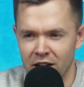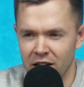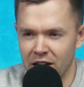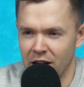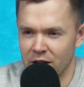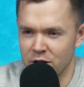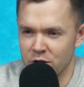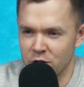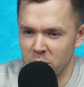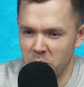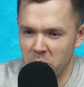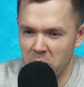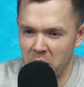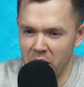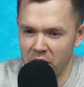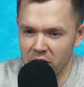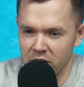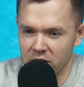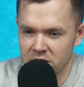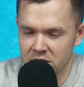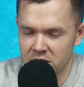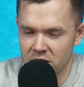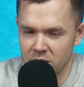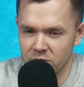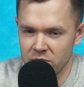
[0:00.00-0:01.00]
He has to
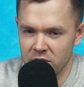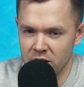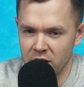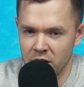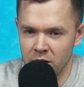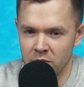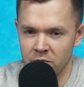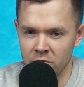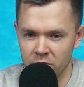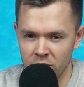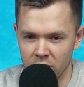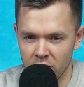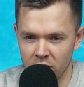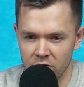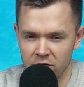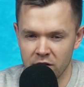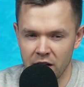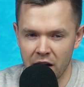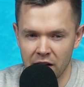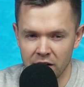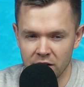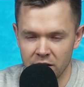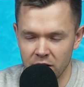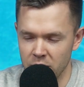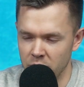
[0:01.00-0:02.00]
build some team with
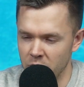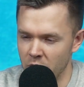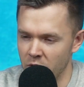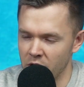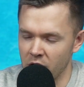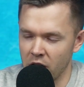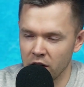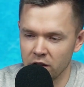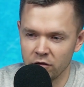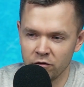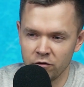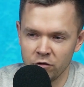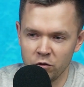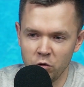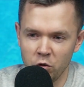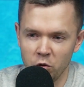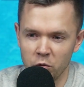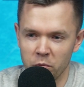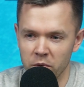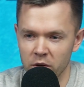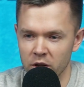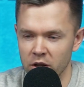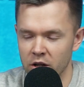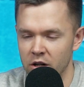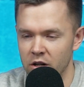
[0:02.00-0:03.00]
that team, with a lot of
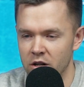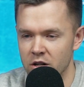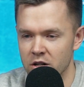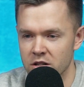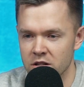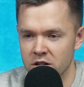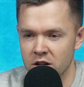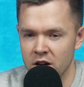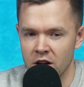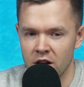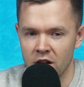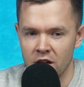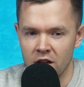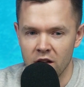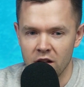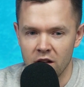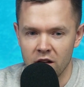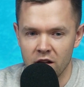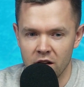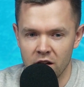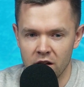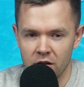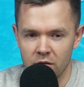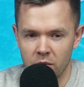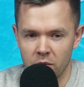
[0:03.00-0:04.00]
new players,
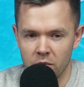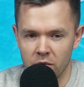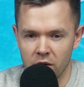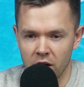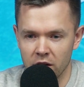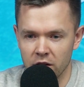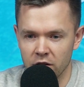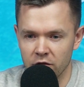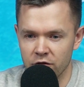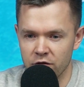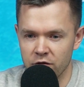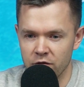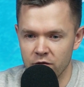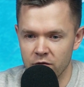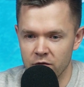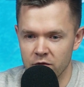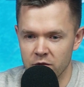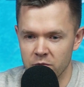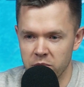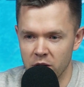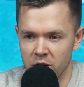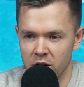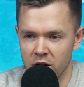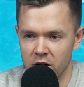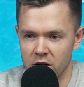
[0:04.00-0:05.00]
with a lot of
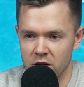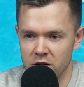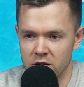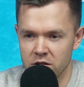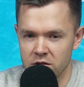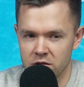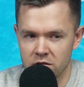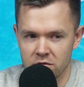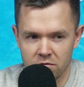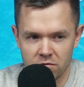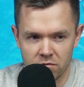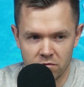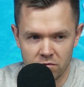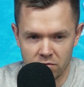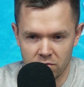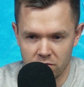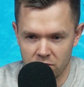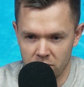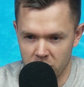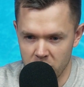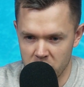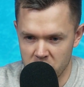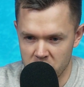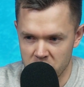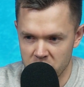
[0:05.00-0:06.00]
players
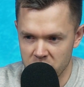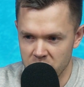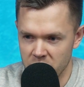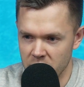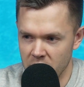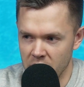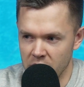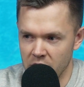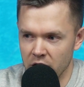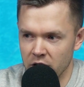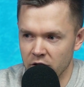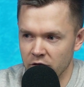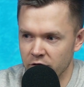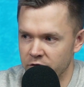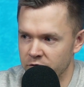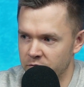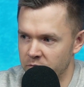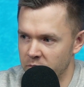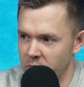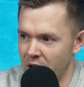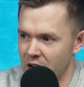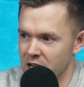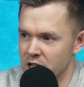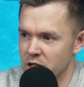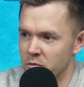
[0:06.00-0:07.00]
which a lot of
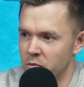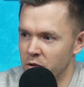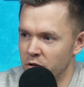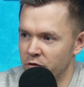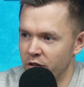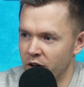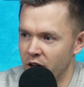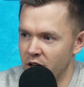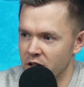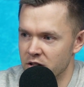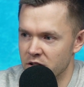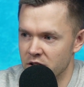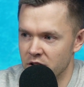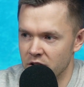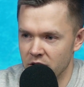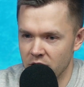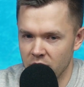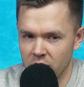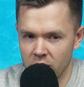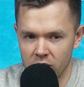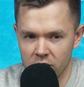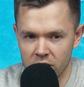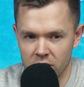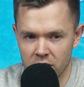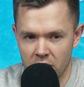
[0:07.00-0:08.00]
basketball fans
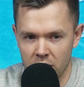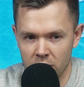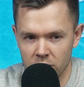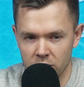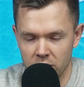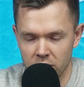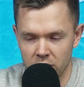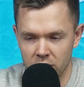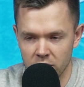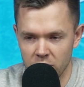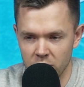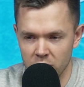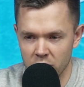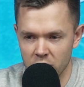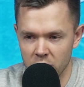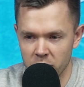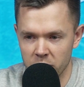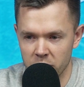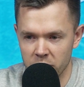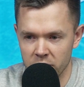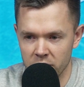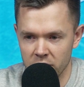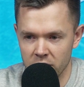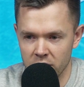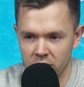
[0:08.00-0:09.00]
all around
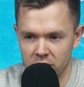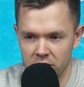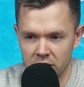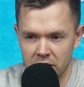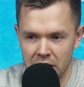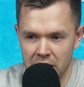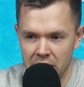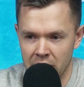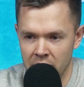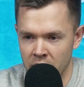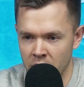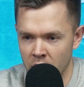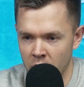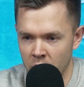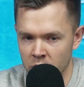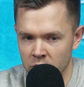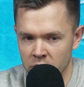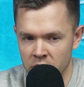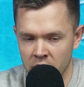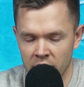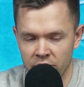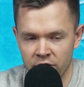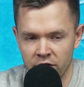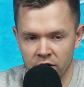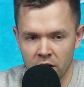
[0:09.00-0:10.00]
Europe didn't know
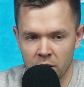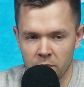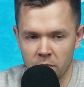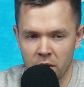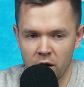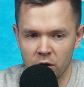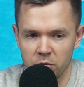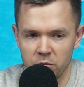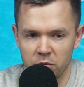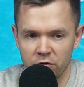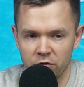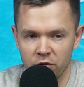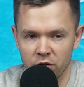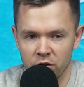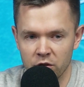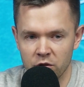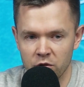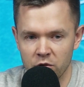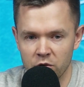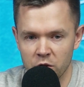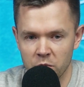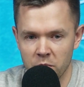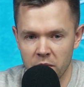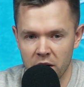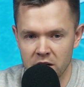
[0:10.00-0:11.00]
nothing about before
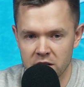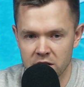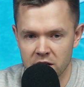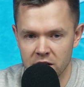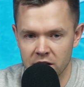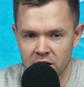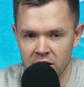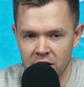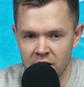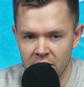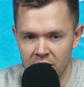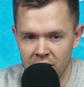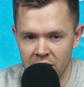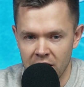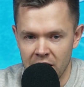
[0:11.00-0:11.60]
the Eurobasket.